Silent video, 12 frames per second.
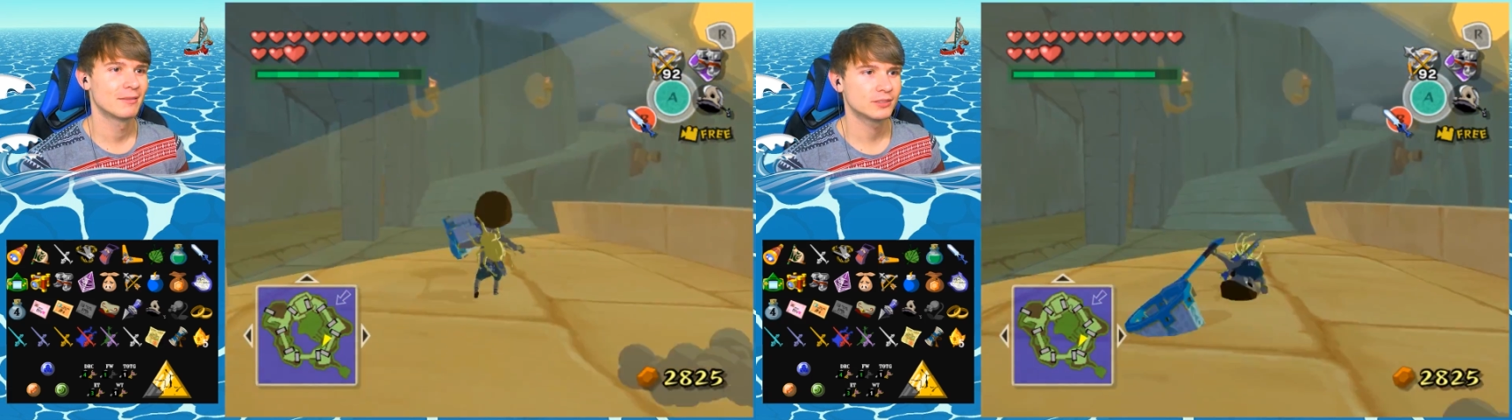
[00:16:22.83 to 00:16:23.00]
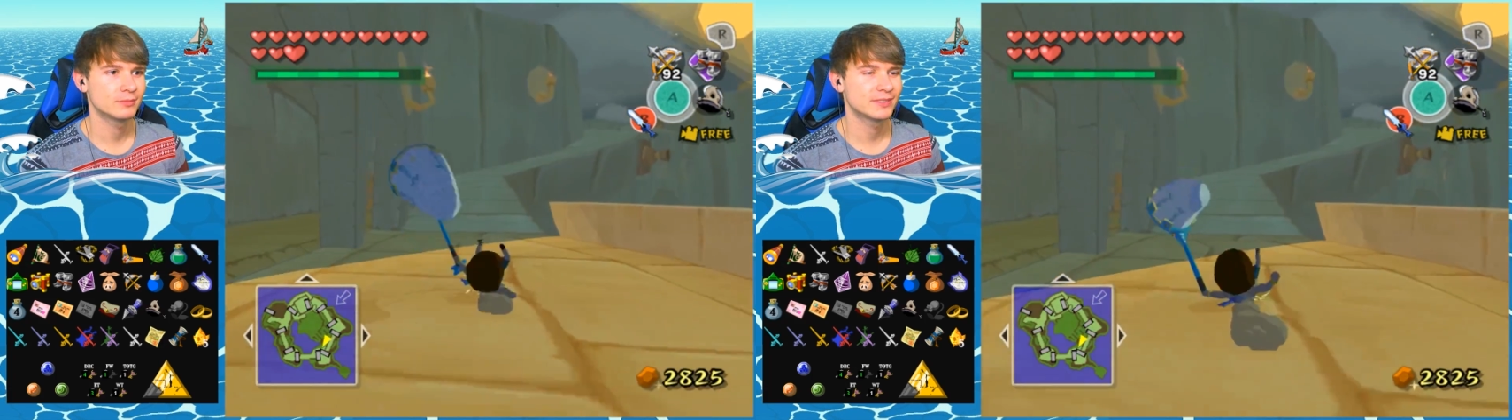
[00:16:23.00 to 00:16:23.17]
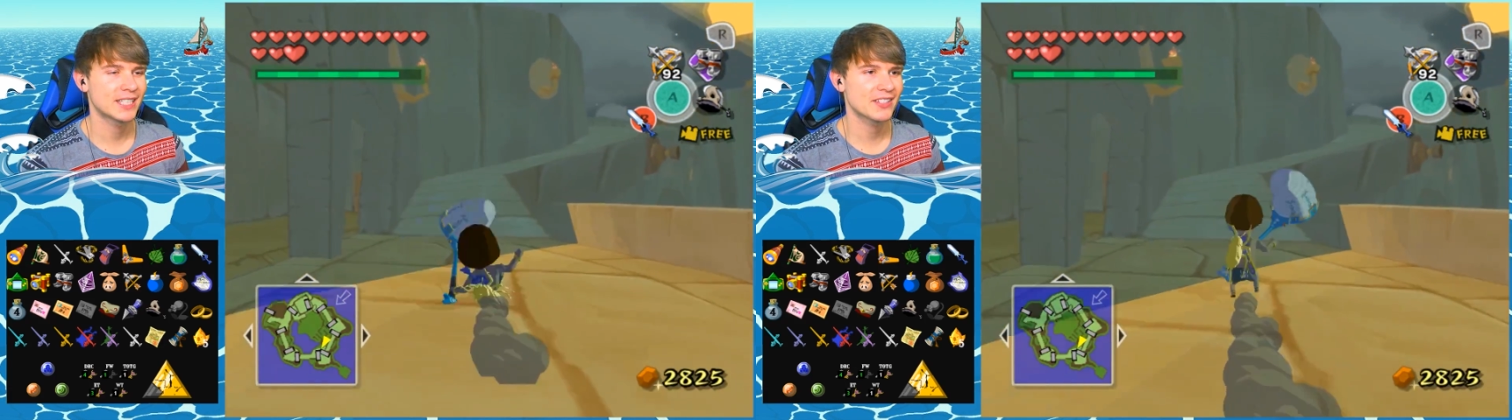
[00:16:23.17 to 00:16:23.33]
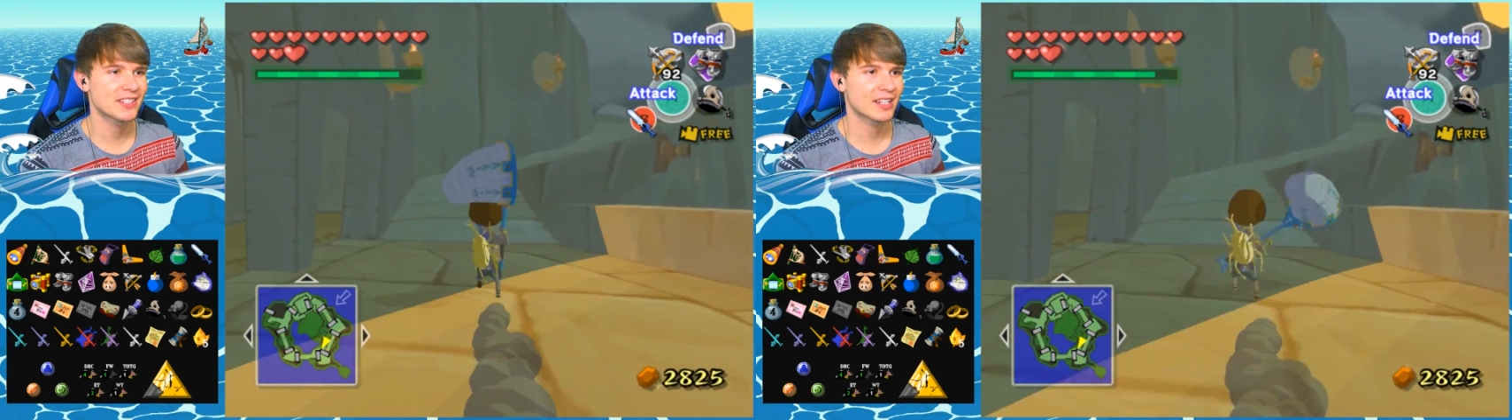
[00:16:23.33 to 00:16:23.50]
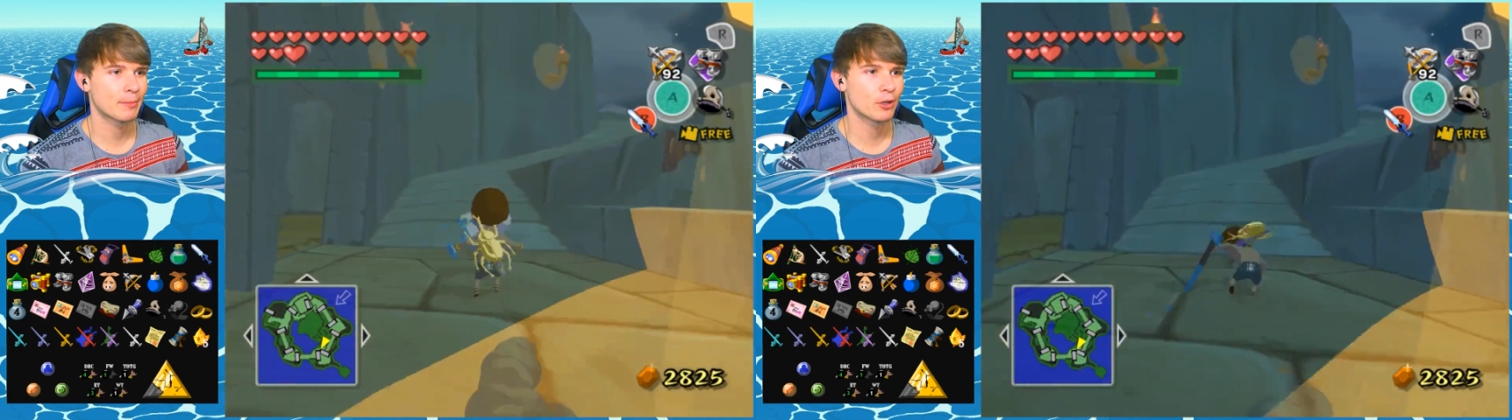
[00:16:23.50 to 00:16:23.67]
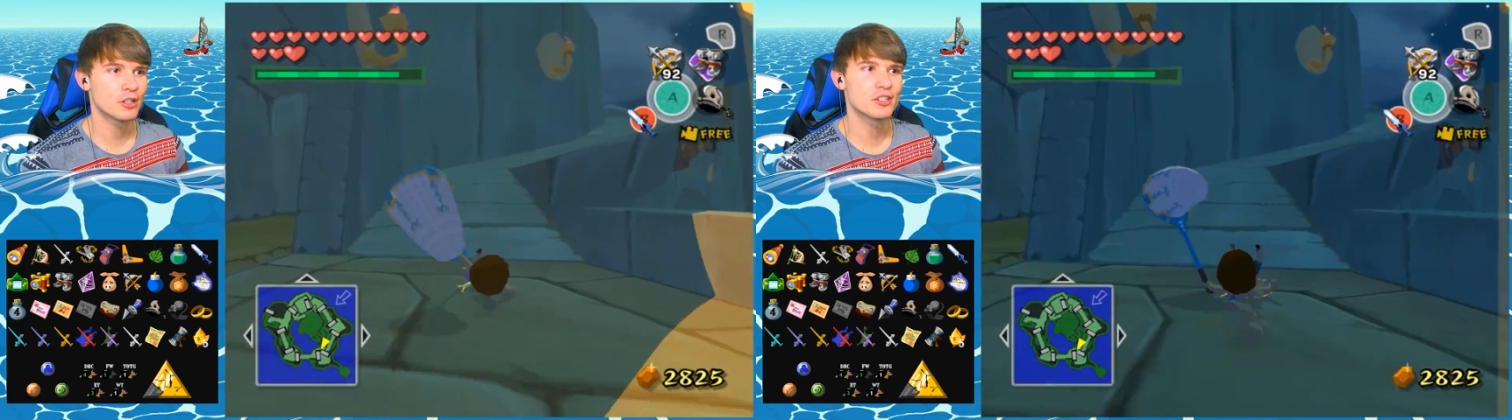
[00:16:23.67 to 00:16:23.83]
Oh, sounds
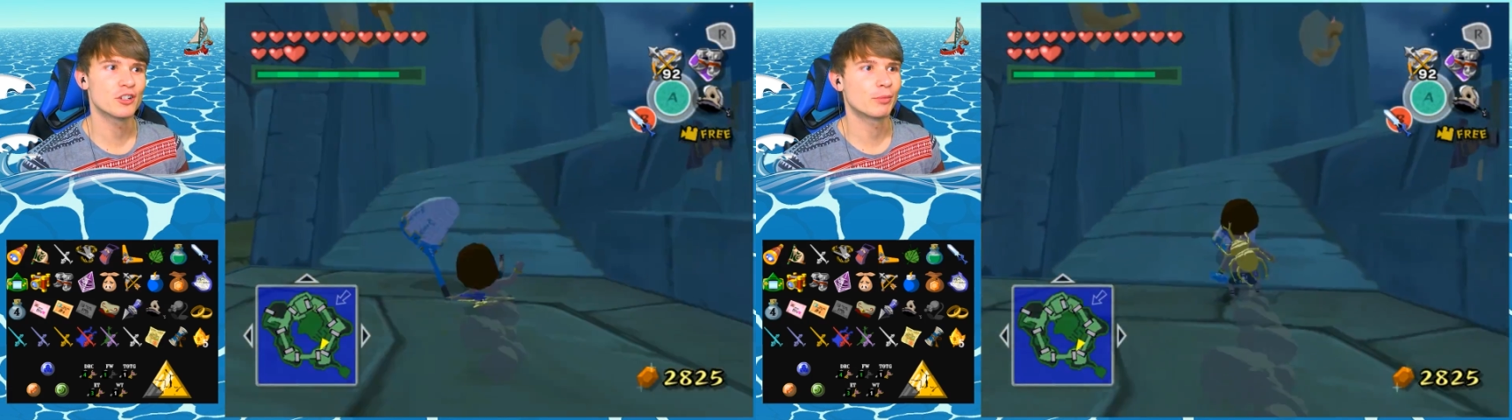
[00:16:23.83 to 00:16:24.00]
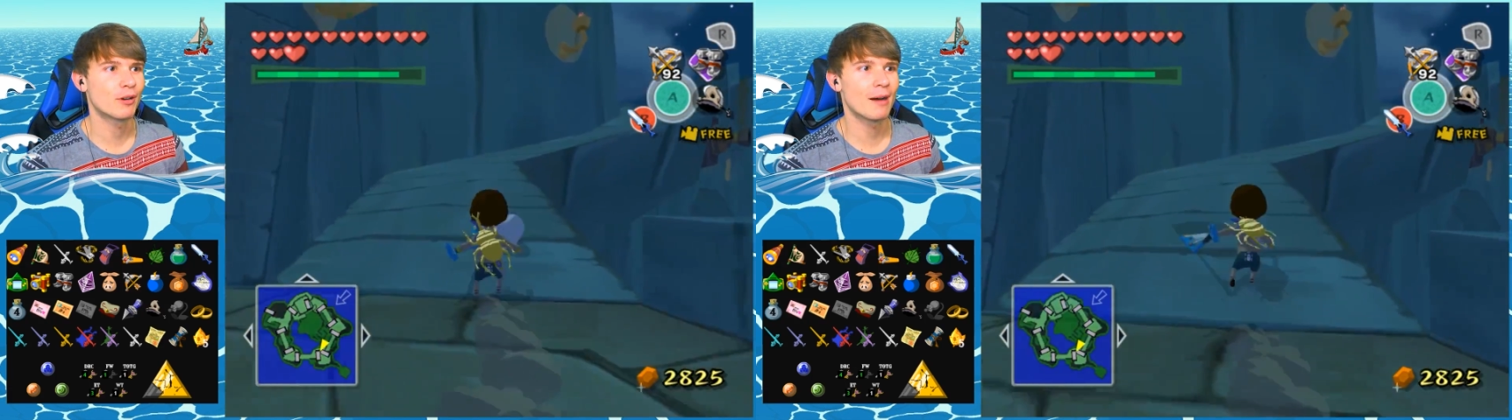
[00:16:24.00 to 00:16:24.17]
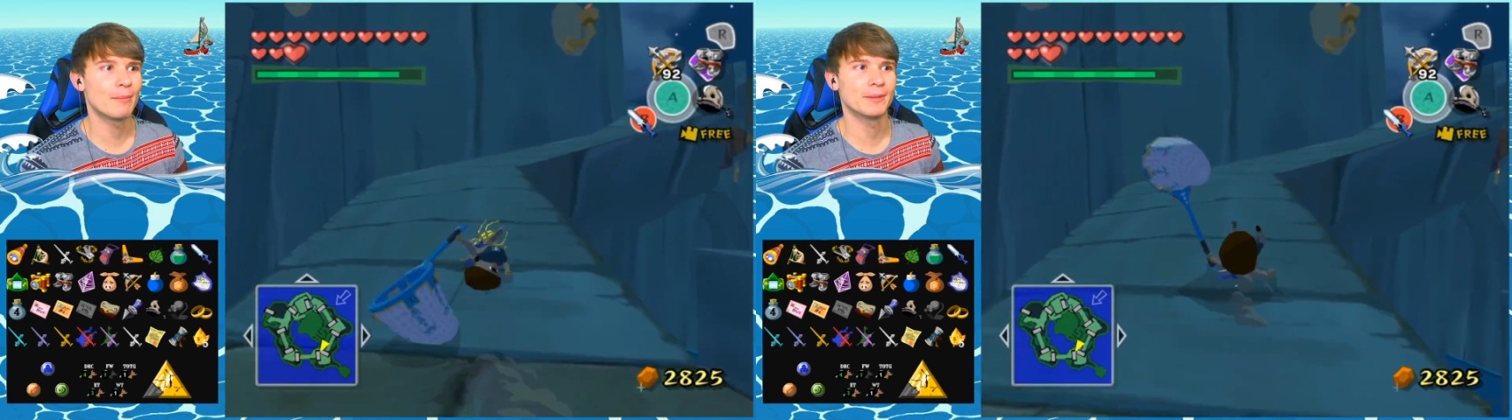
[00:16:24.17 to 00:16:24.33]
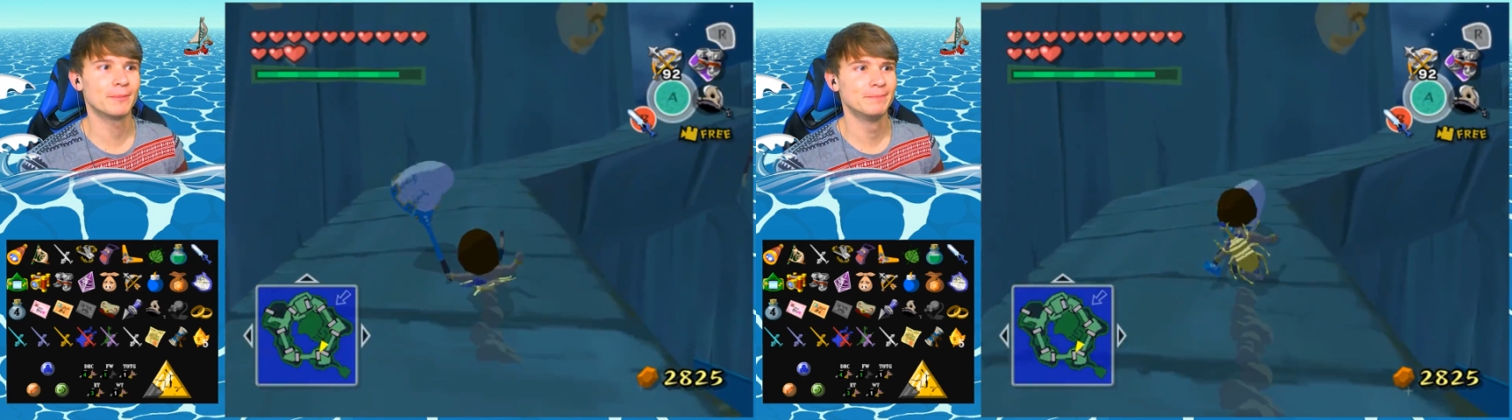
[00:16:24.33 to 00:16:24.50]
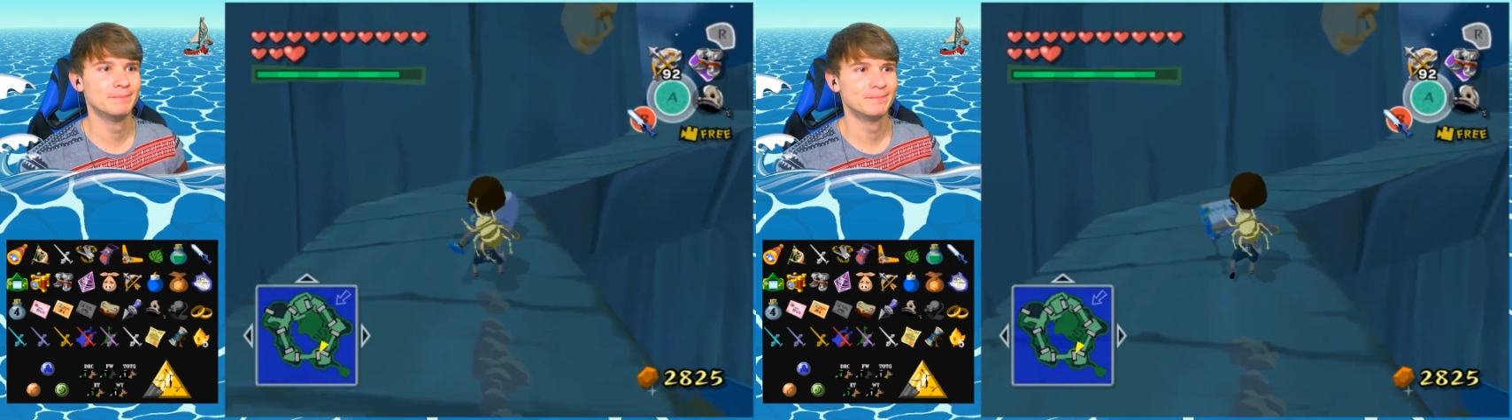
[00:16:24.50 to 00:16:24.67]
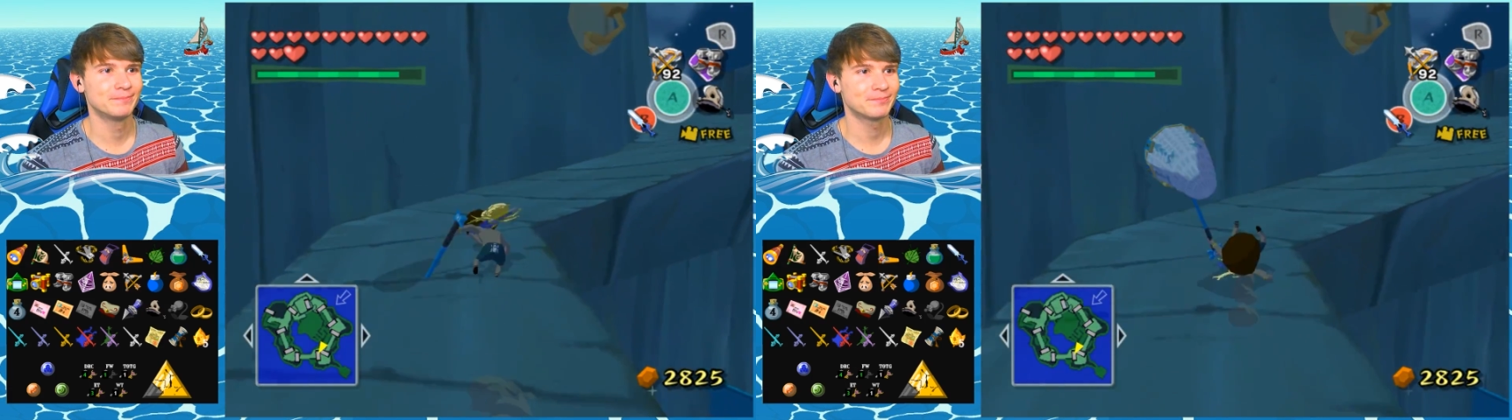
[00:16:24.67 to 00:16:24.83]
like a personal
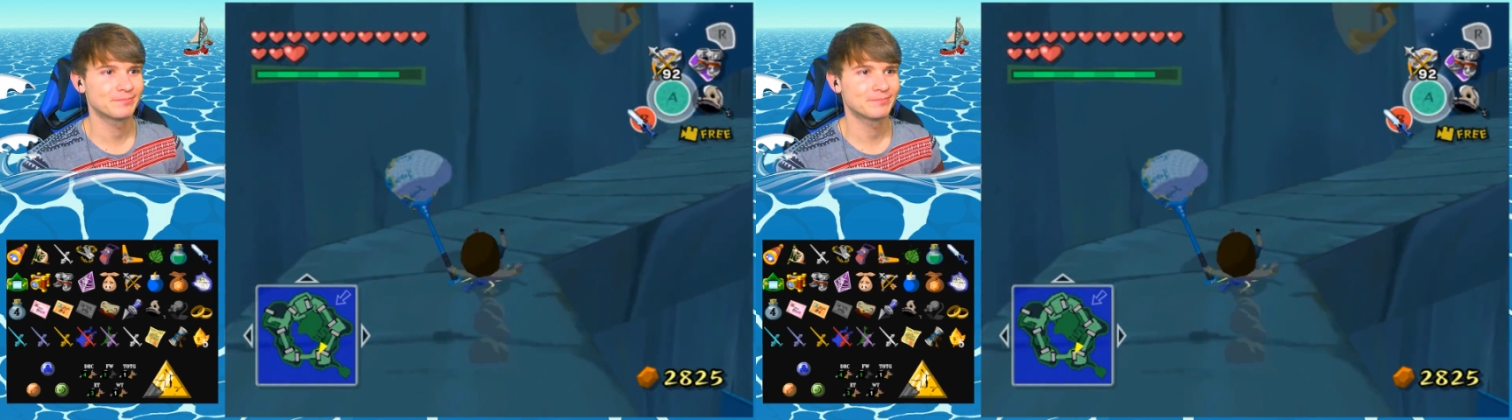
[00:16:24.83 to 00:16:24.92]
problem.